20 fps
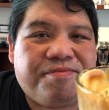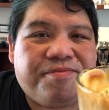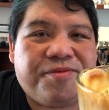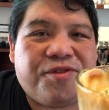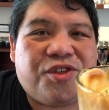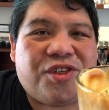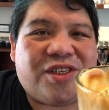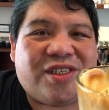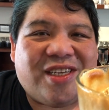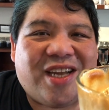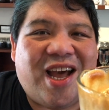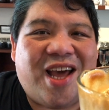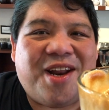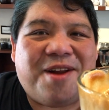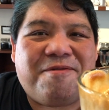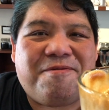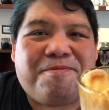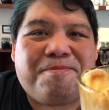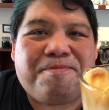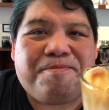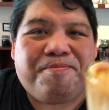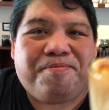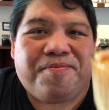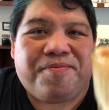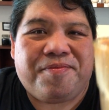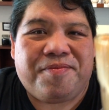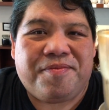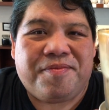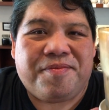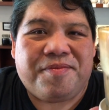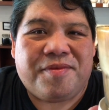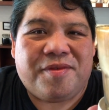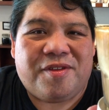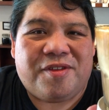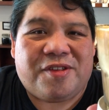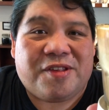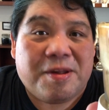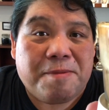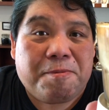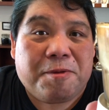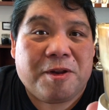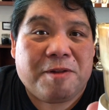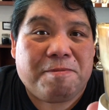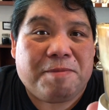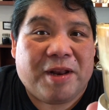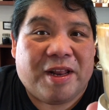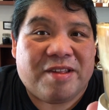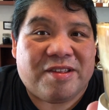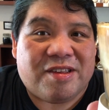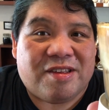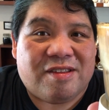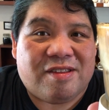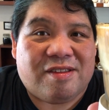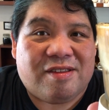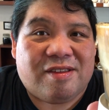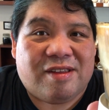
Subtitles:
Just kind of simple and pleasant.